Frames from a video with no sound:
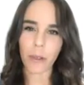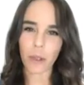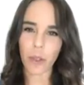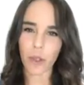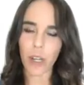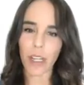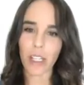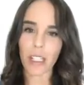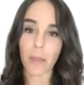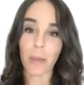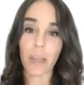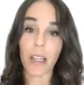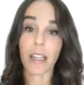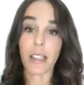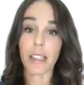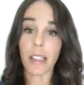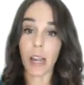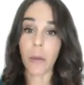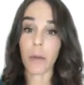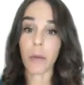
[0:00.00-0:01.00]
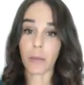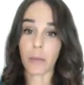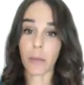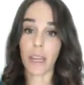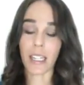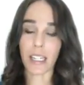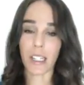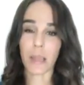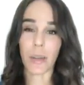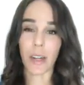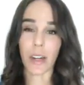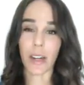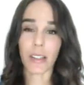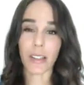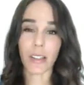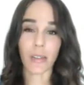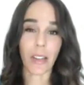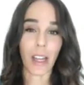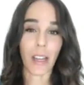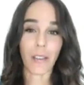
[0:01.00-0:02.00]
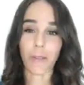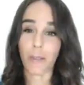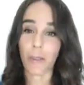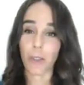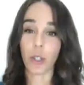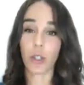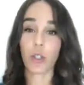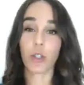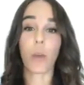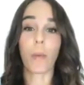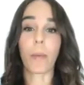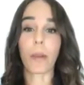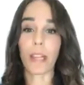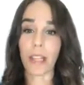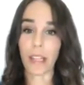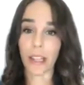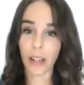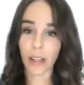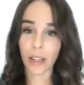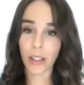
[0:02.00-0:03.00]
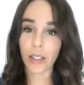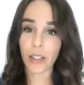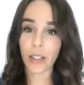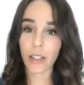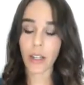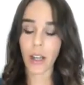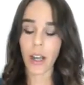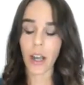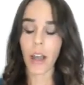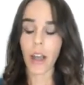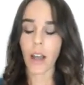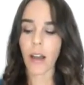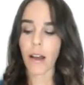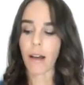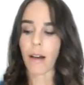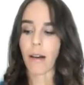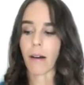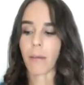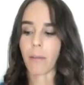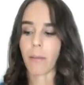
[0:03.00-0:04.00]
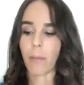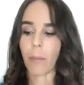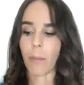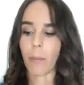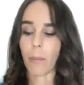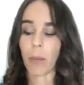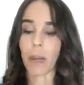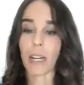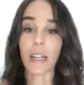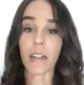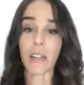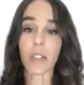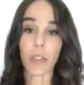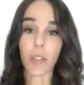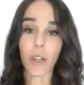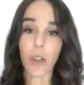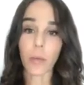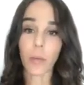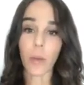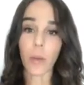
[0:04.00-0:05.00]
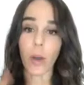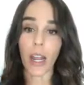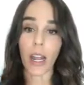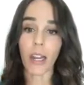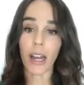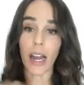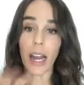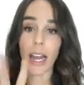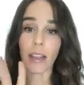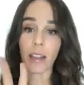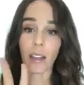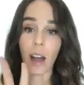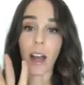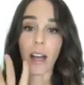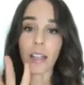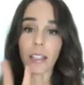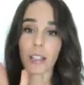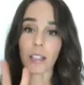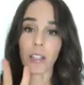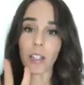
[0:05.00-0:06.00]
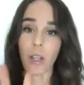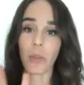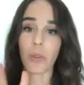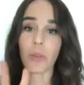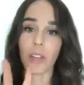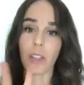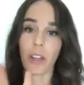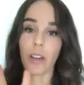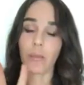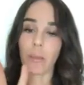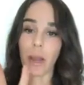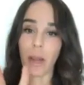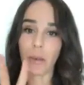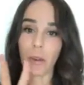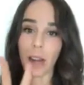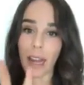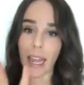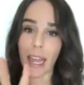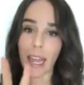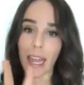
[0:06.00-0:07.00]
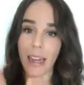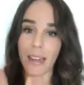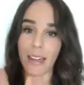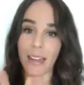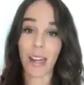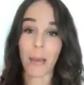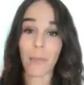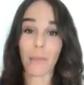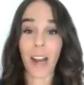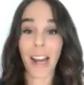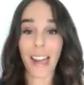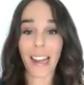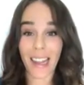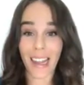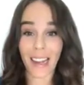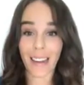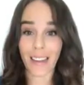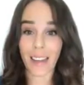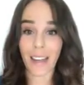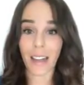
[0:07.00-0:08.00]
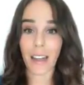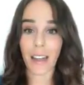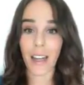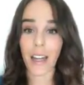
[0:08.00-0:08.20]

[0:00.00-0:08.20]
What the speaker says: joints, because that was my experience of life for so many years. But at a certain point, I lost use of my right hand, and I'm right-handed.